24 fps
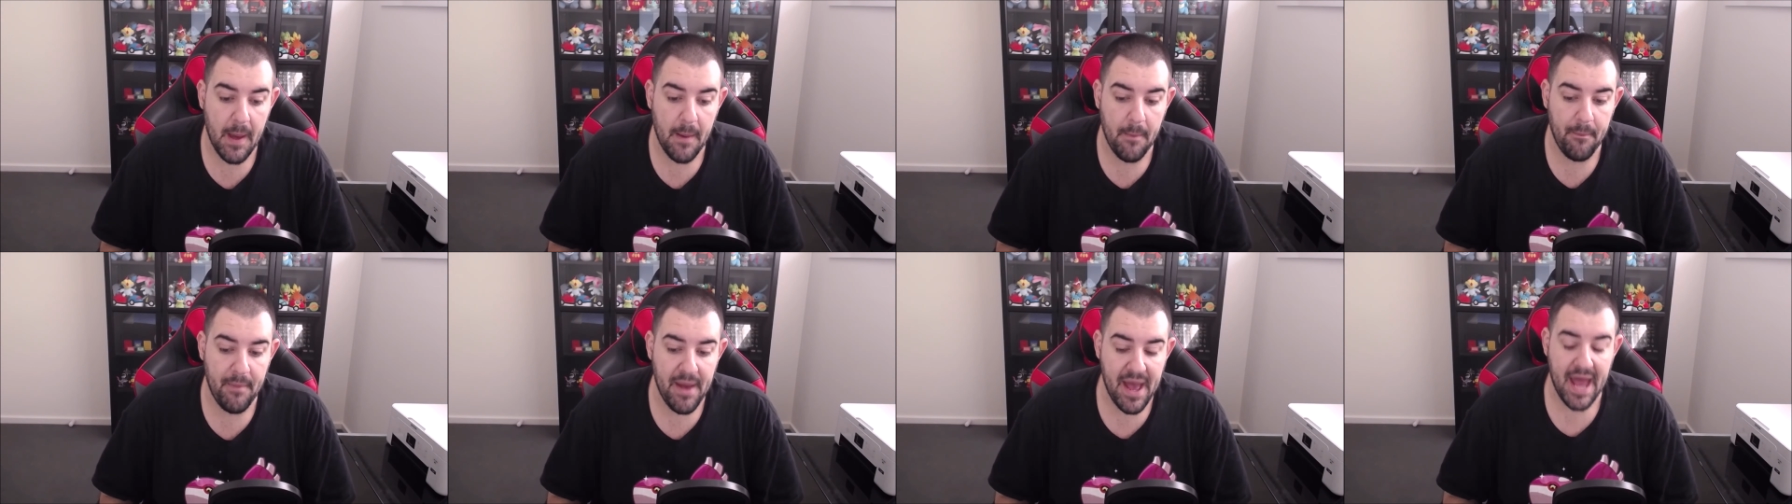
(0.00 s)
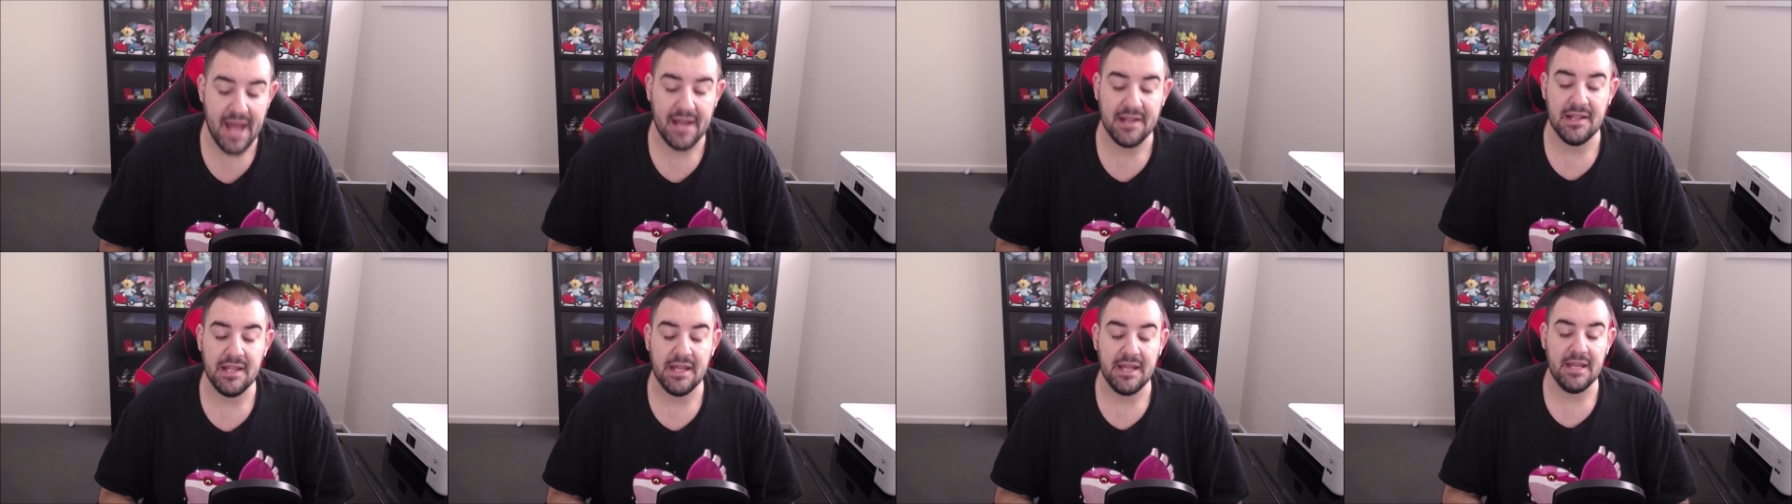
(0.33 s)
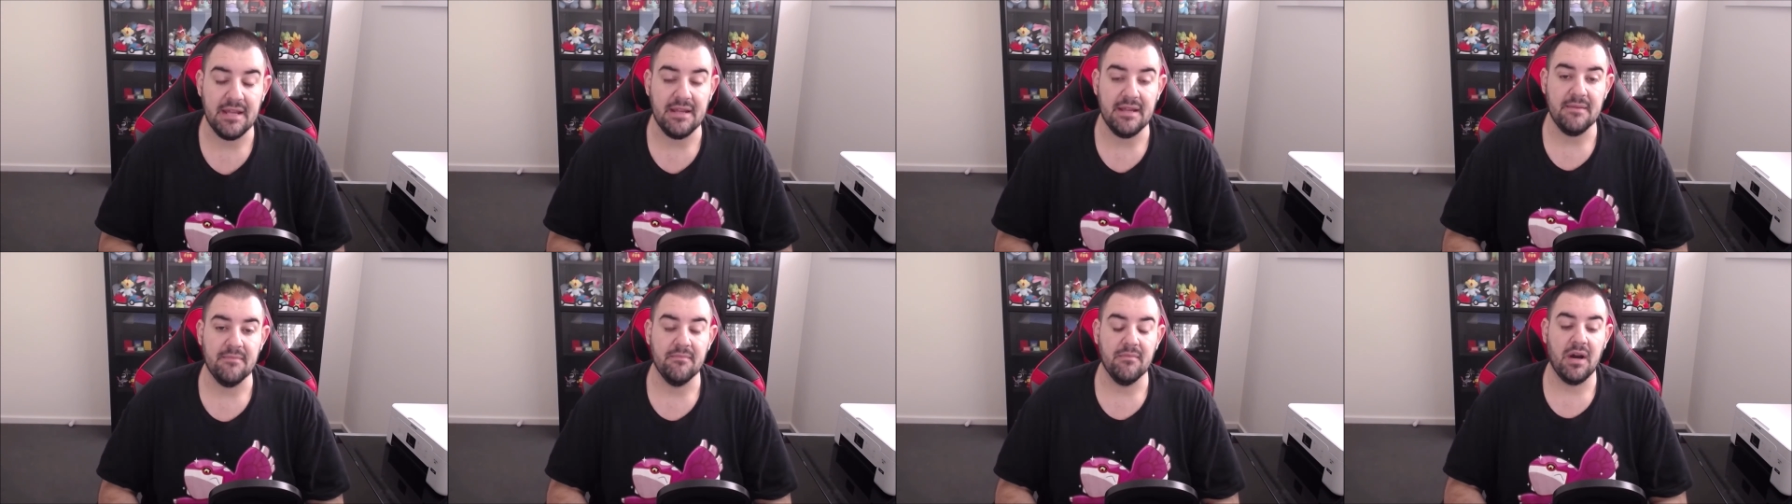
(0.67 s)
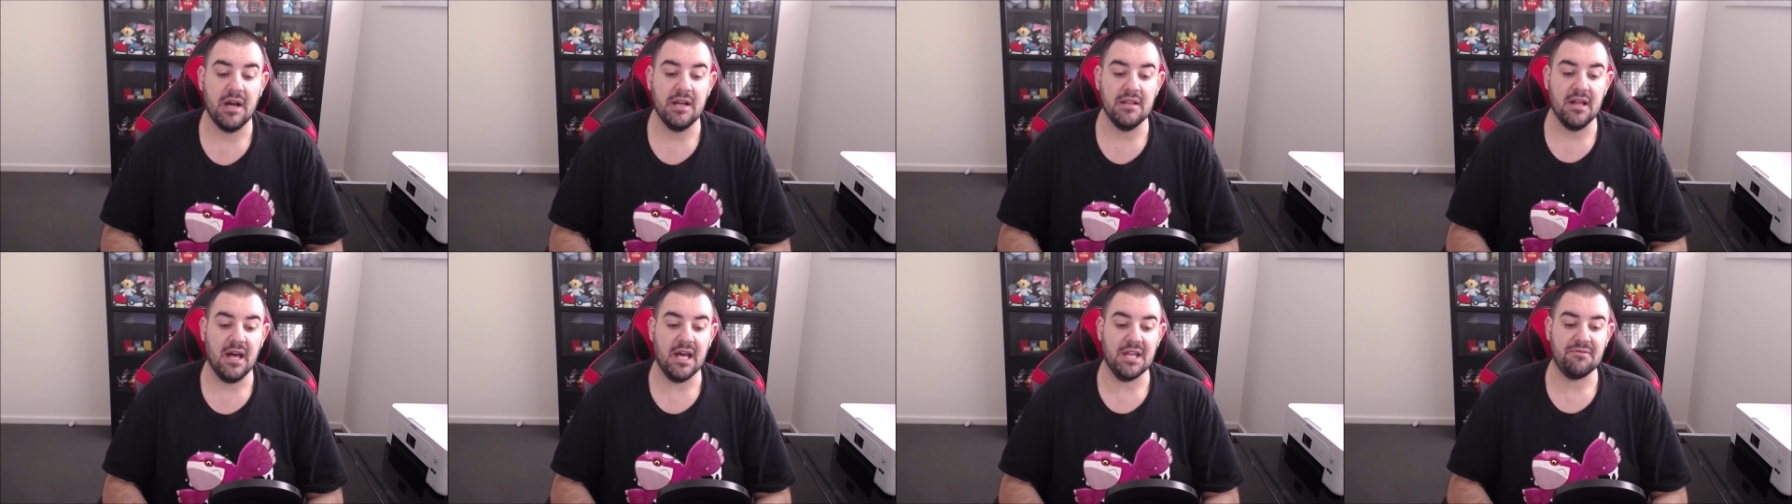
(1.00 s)
badly my
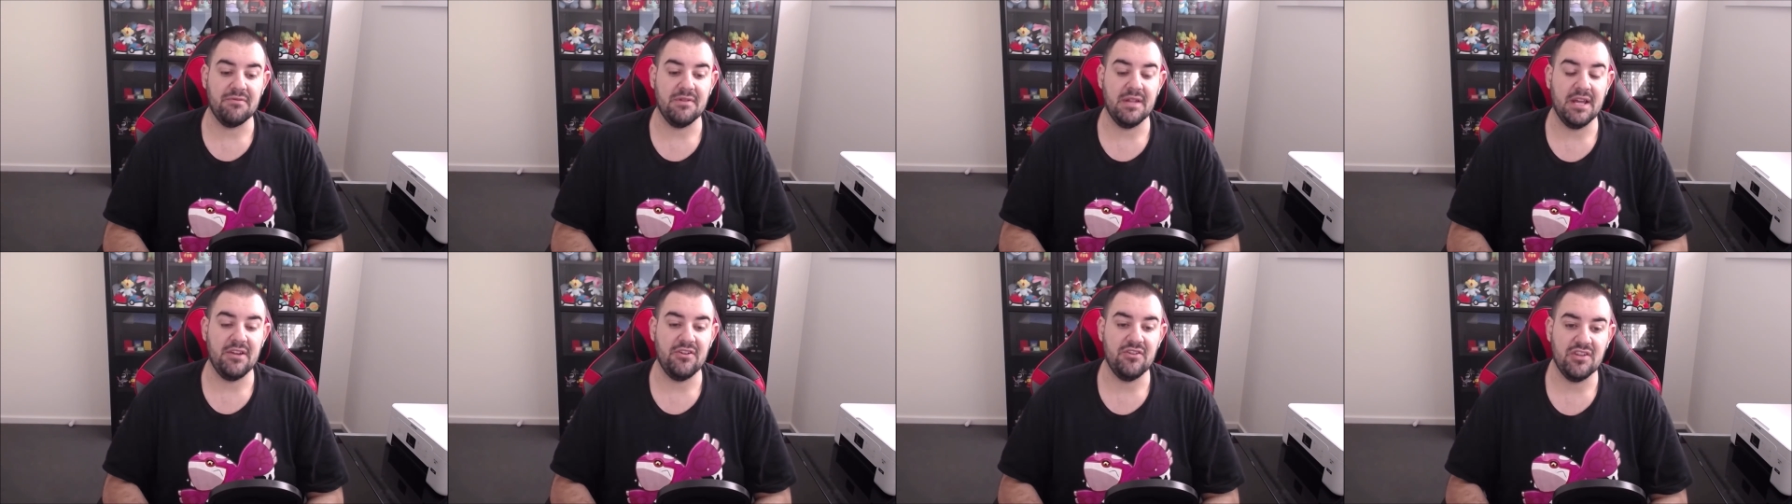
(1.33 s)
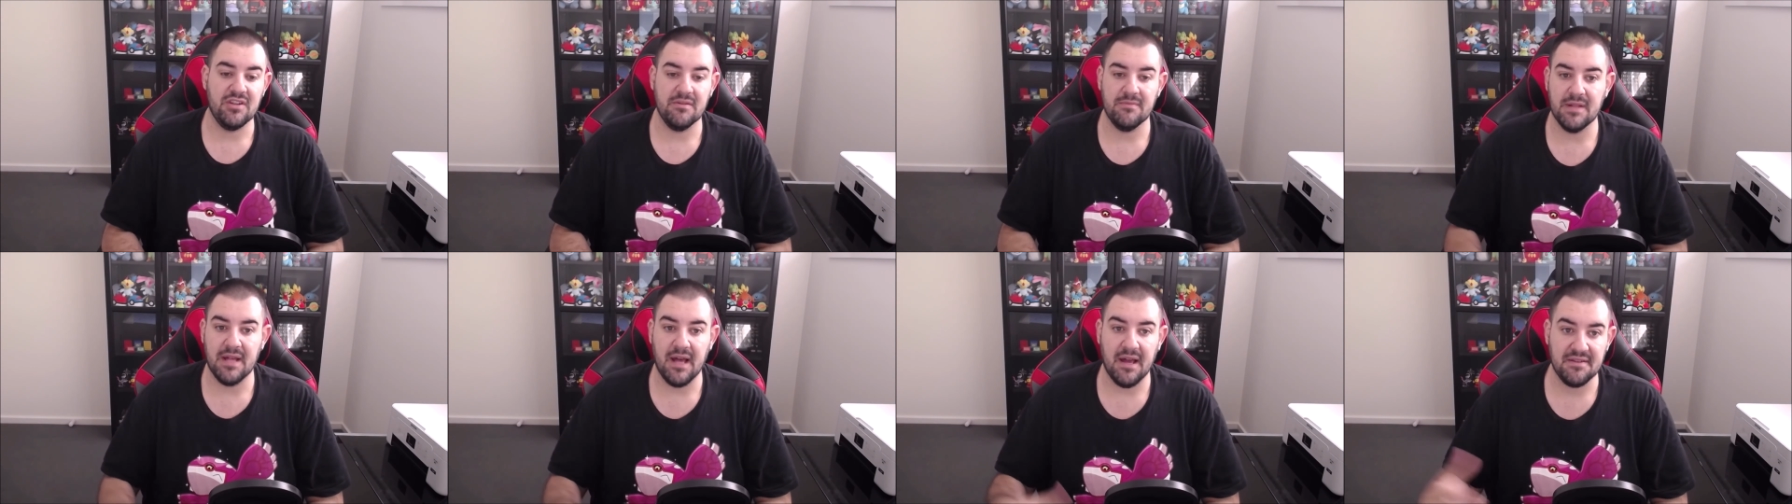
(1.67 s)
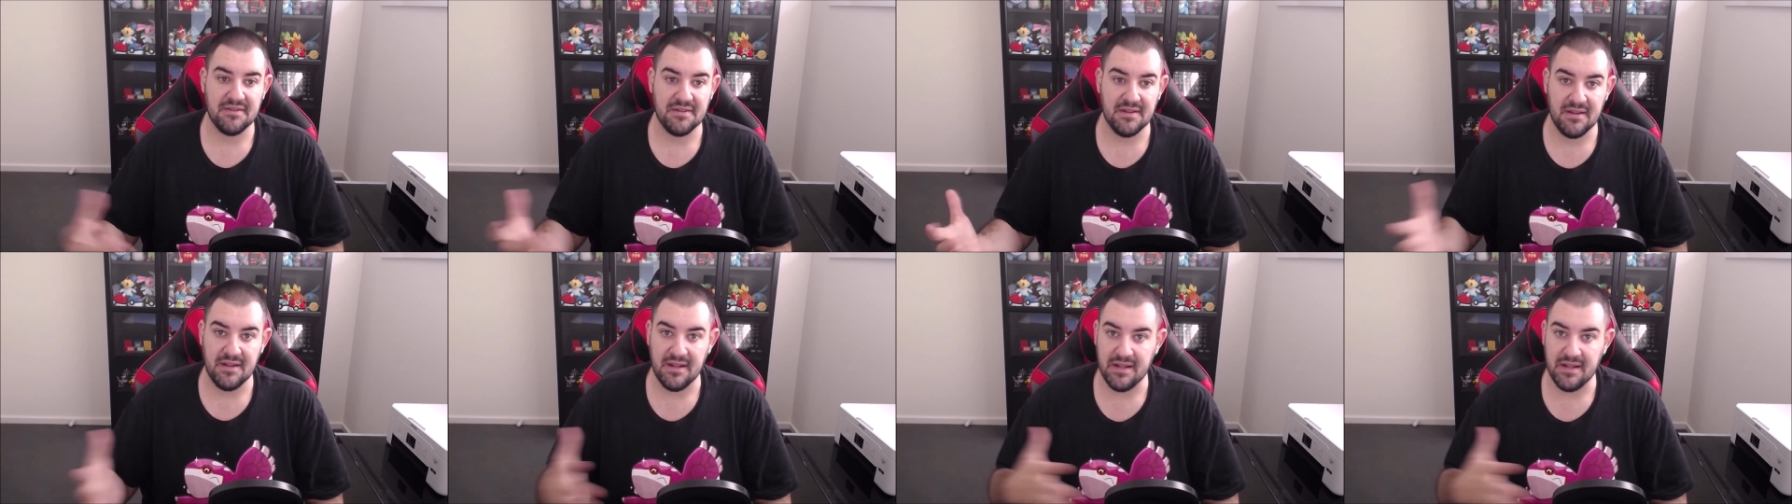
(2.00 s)
last relationship lasted,